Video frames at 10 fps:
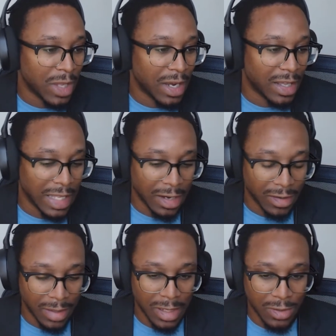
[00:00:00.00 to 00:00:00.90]
Uh, they
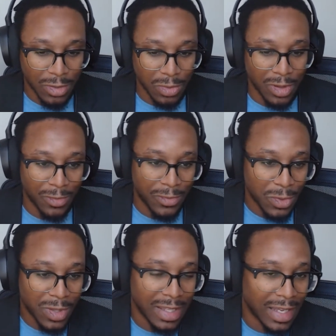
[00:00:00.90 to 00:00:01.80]
are limited to the
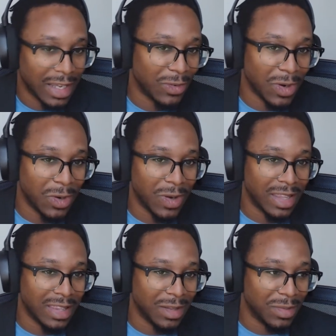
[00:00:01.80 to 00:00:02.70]
food that they can grow
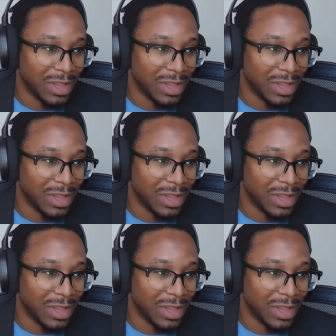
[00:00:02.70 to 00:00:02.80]
and the,